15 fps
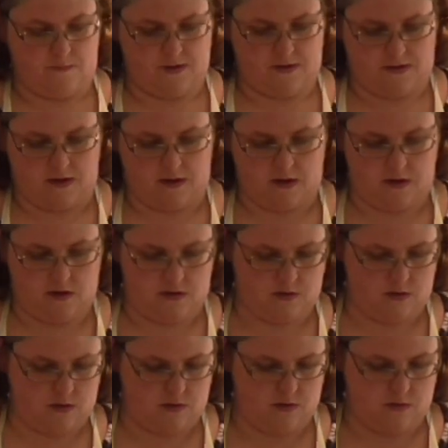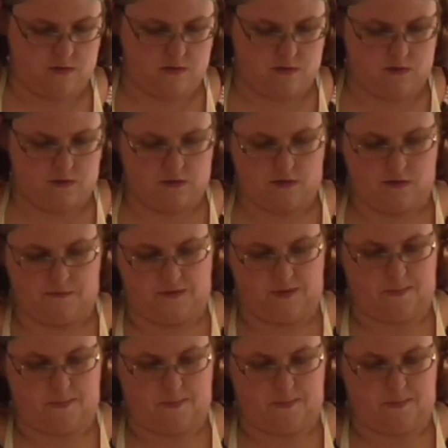just going to sort of